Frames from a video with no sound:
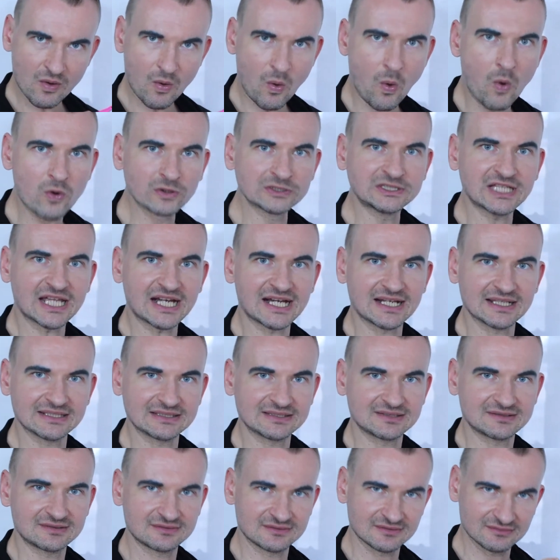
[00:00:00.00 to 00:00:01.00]

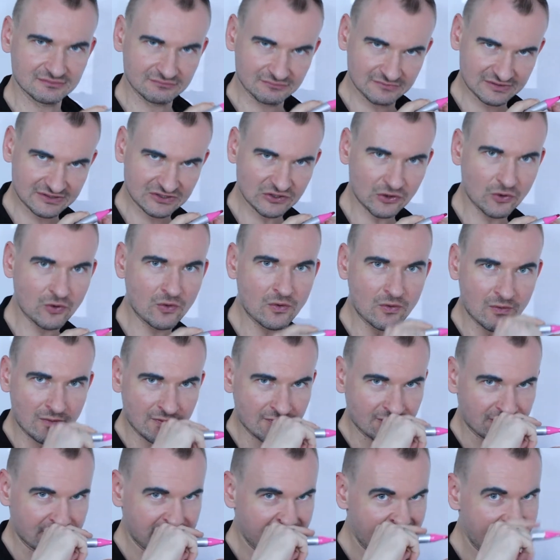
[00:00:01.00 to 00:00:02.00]
ordered, so
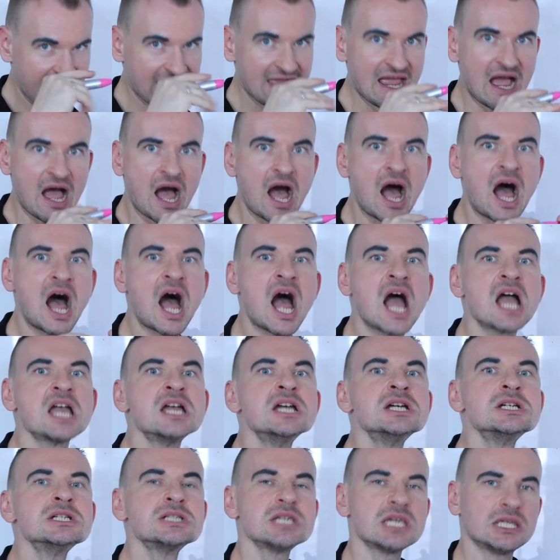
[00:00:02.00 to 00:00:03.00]
they are
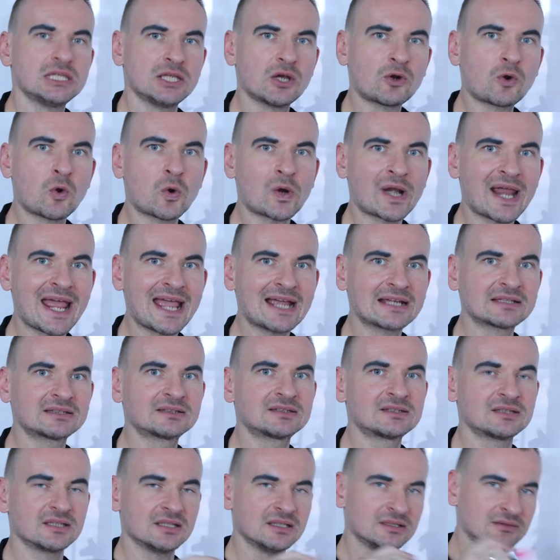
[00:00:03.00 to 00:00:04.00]
in a correct,
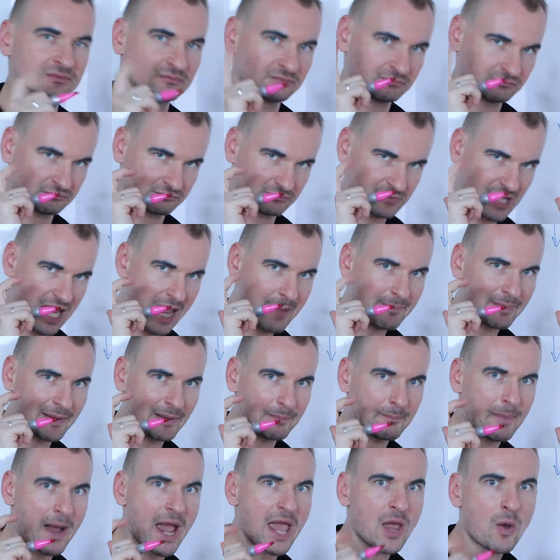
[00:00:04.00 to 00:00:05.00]
in
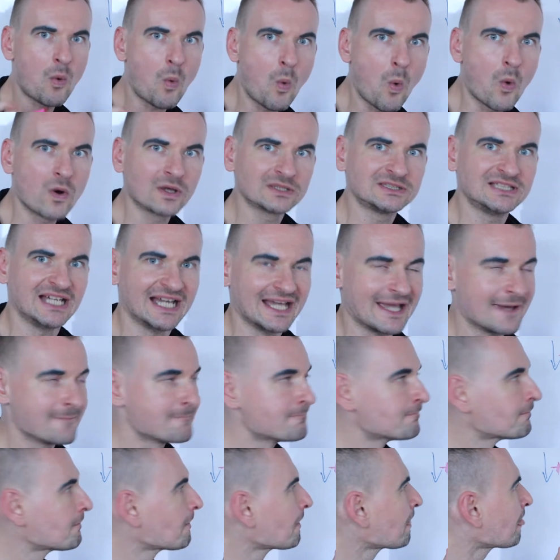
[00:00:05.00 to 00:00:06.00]
apple pie order.
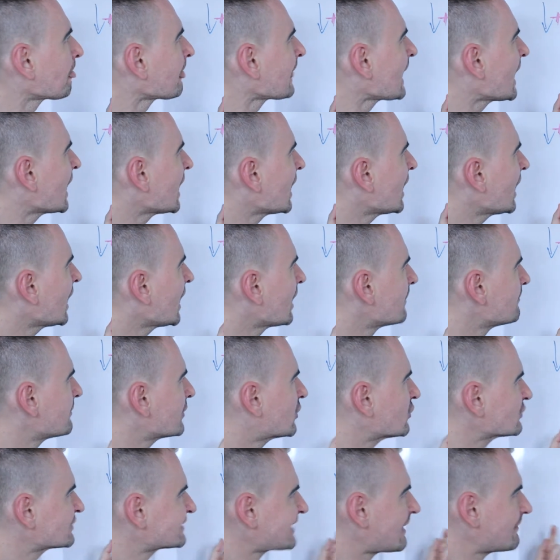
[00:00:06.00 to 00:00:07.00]

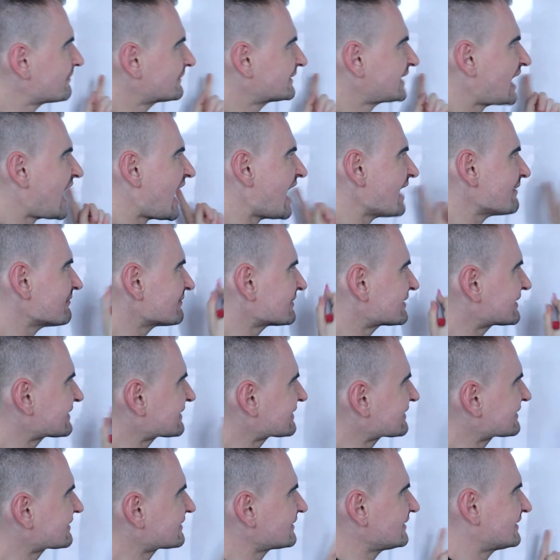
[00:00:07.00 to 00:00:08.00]
Because
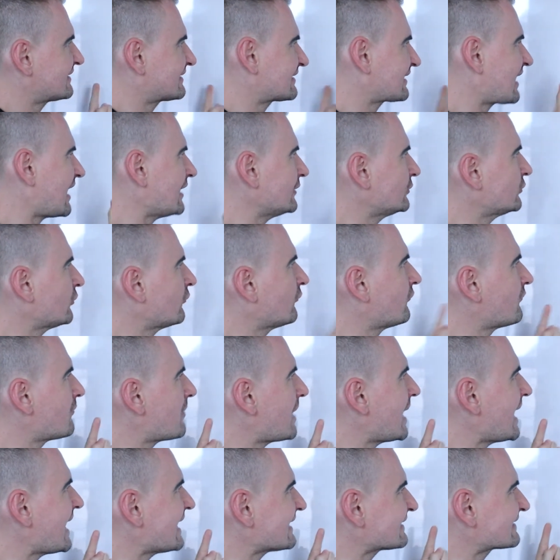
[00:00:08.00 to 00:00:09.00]
sometimes it's kind of
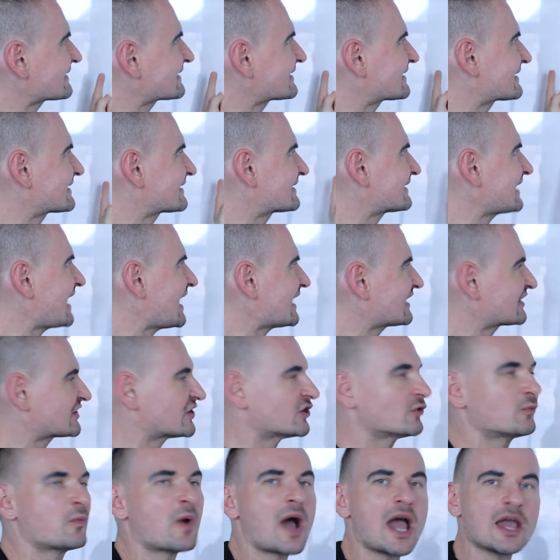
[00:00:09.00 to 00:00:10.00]
mess, x
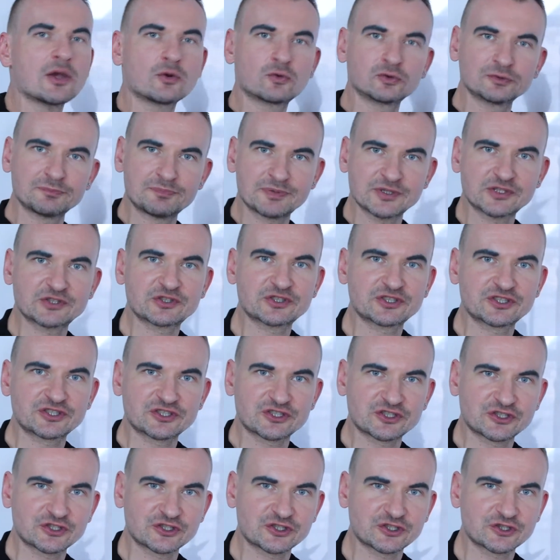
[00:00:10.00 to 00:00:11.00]
and y could be
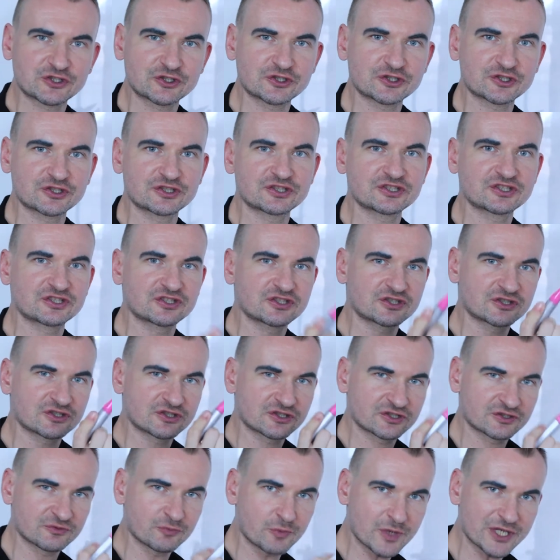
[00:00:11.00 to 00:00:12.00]

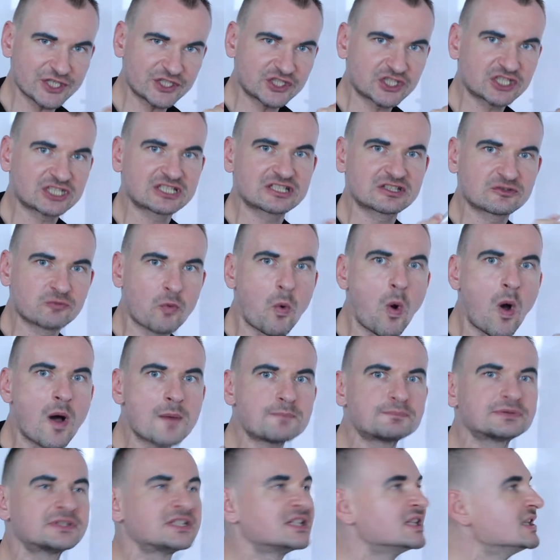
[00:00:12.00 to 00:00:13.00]
switched,
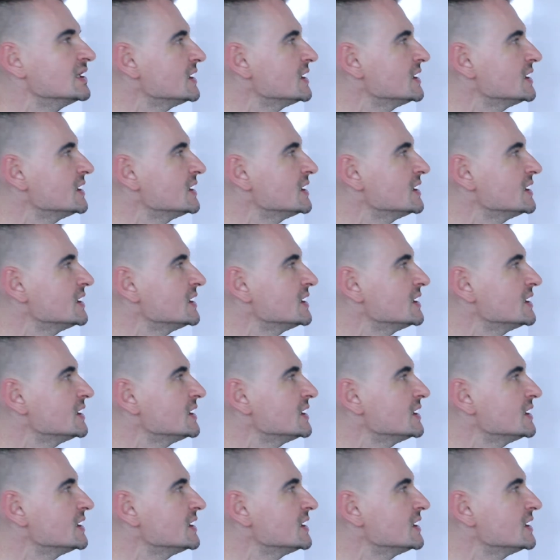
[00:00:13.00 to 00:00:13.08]
swapped,